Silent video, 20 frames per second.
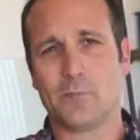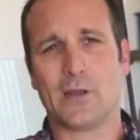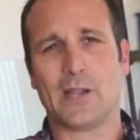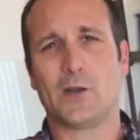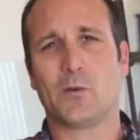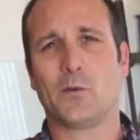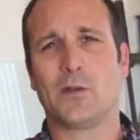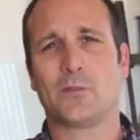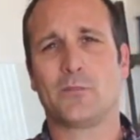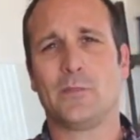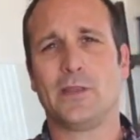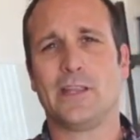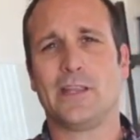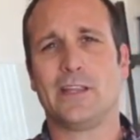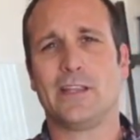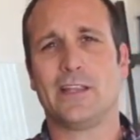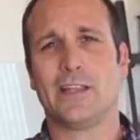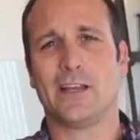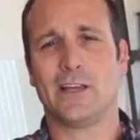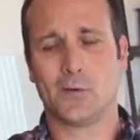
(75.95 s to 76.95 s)
Bear with me,
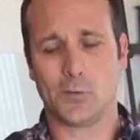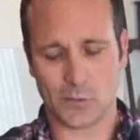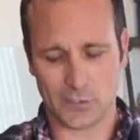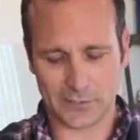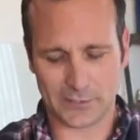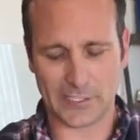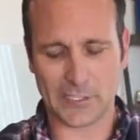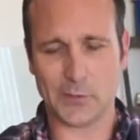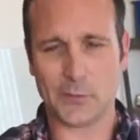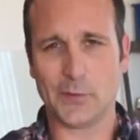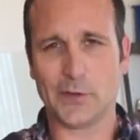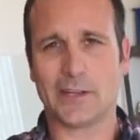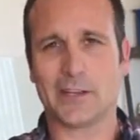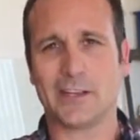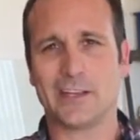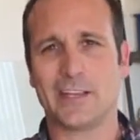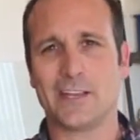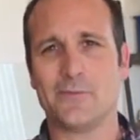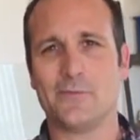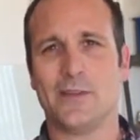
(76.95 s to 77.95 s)
and uh, we'll see what we
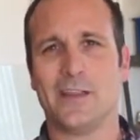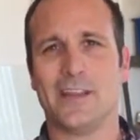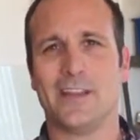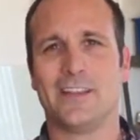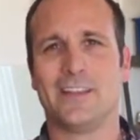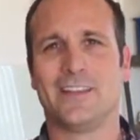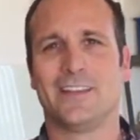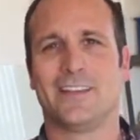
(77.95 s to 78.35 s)
can get made.